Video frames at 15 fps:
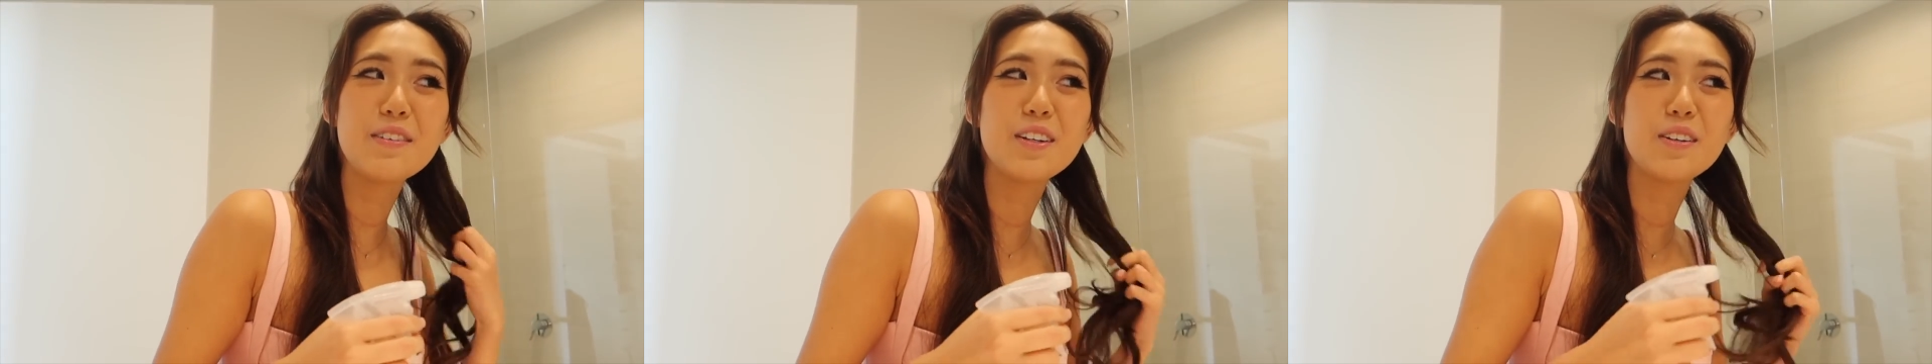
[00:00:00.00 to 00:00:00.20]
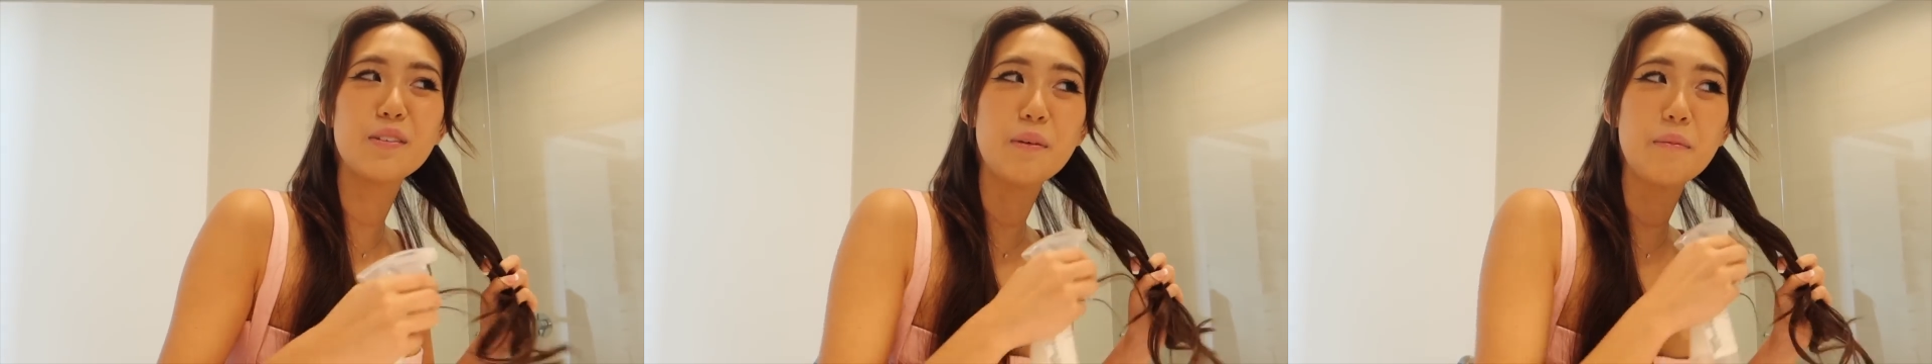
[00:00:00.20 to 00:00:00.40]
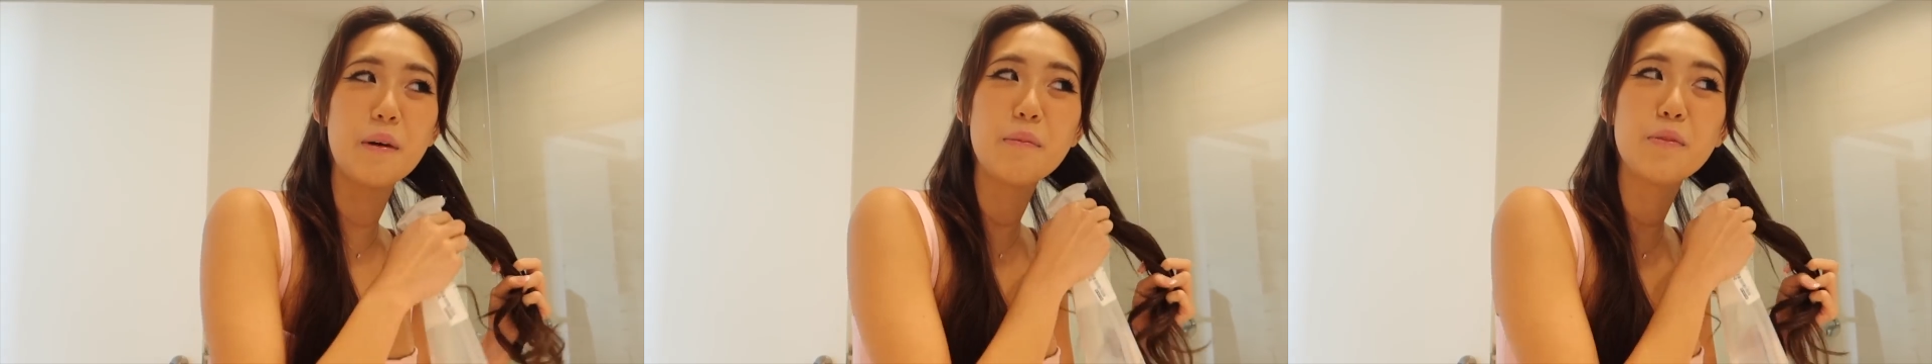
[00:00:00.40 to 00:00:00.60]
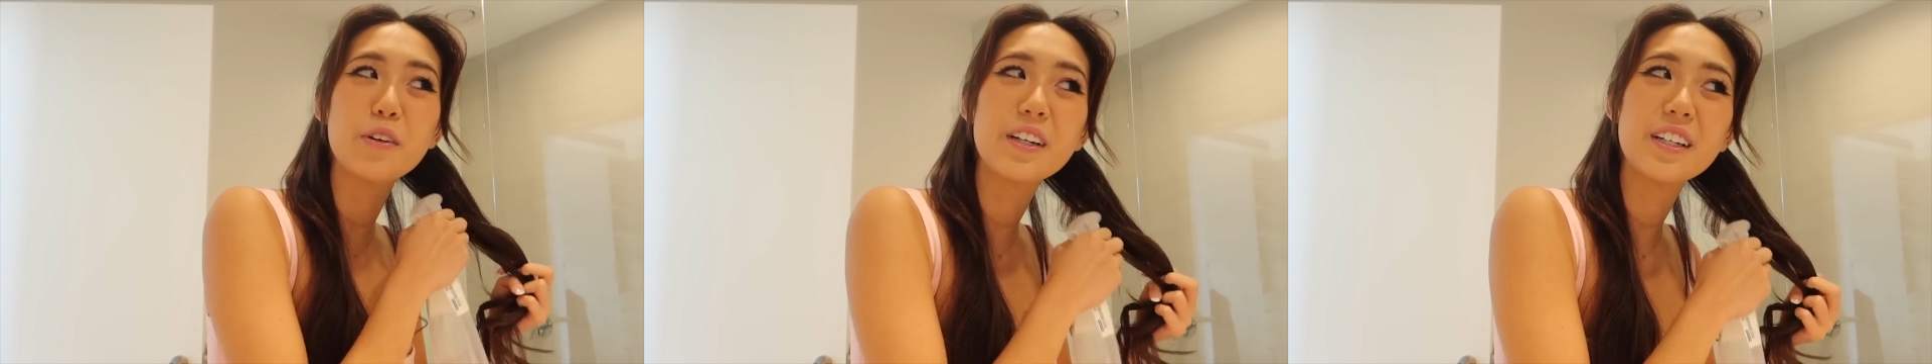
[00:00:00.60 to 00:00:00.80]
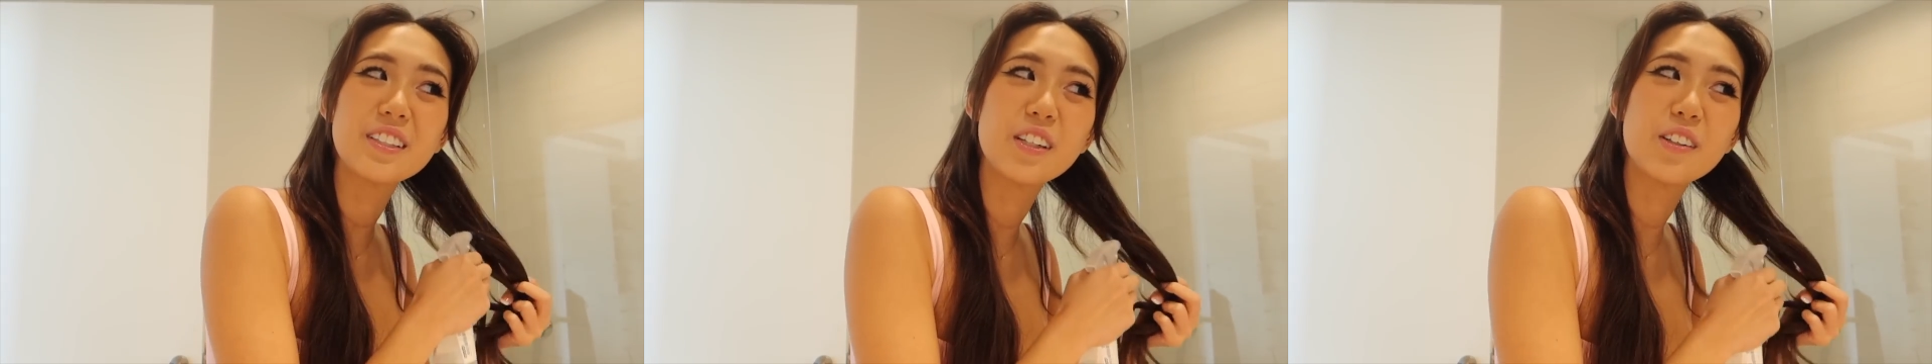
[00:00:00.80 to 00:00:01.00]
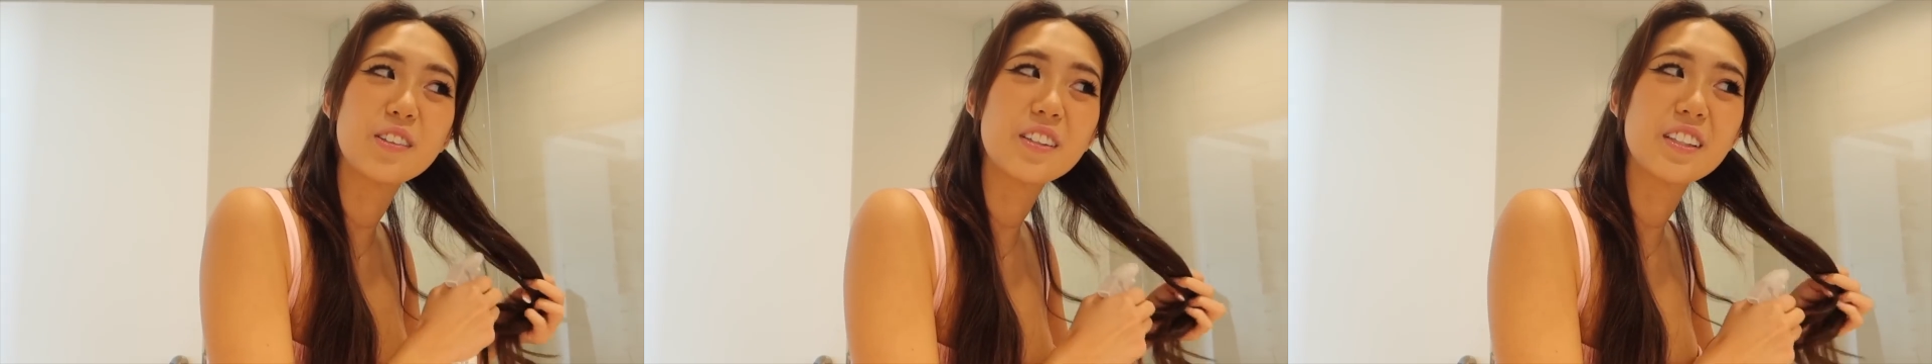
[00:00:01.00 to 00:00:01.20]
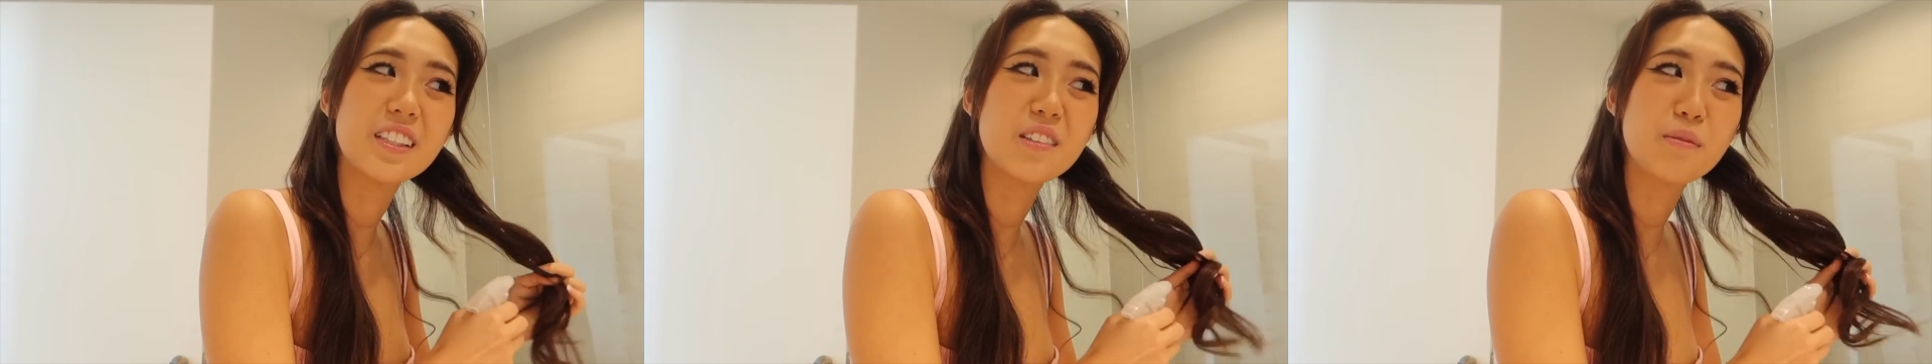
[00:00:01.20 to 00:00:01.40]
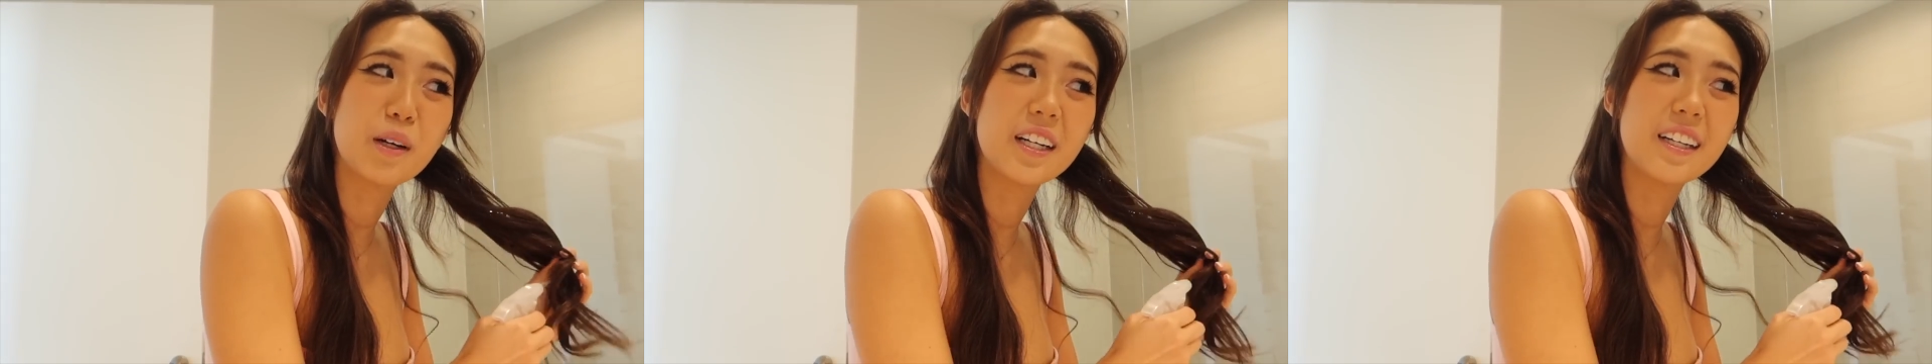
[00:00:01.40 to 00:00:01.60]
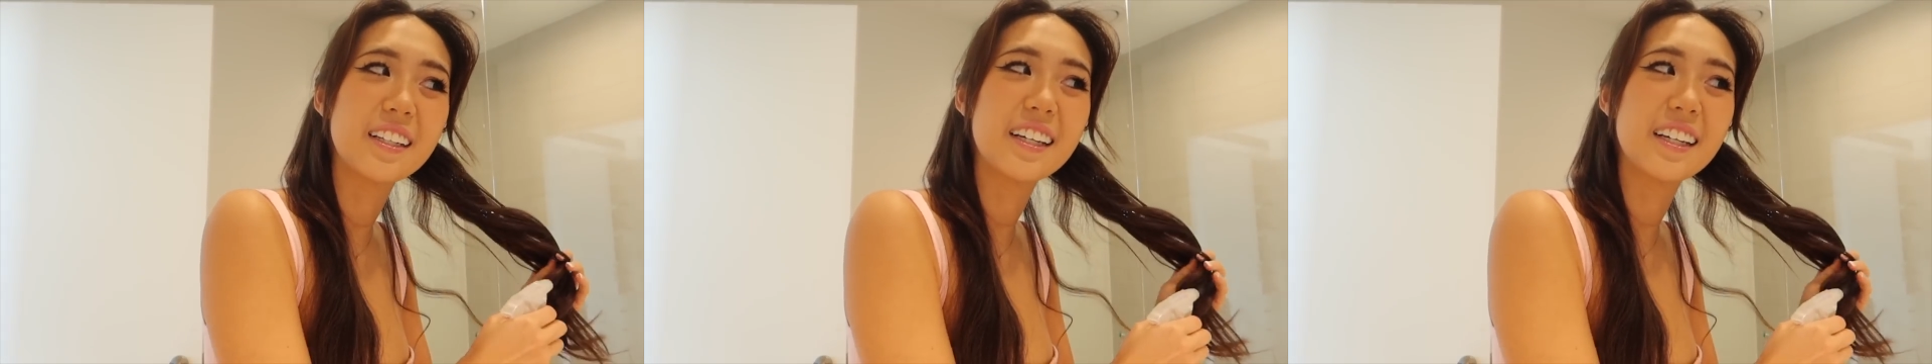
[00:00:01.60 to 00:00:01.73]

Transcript: even remember when I told Clint about it.